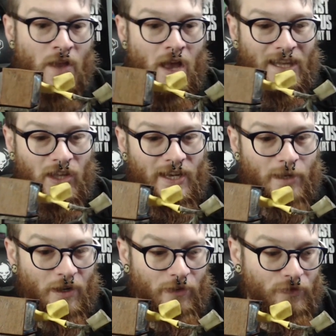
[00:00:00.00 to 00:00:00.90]
I like
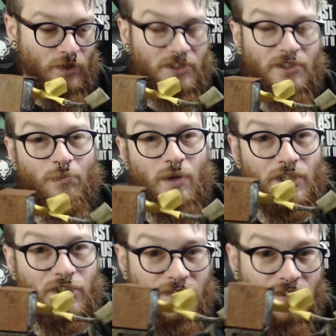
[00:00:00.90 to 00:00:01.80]
my first
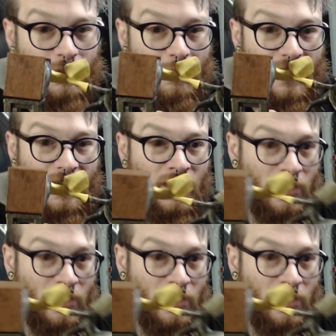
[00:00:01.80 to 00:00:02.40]
impressions to be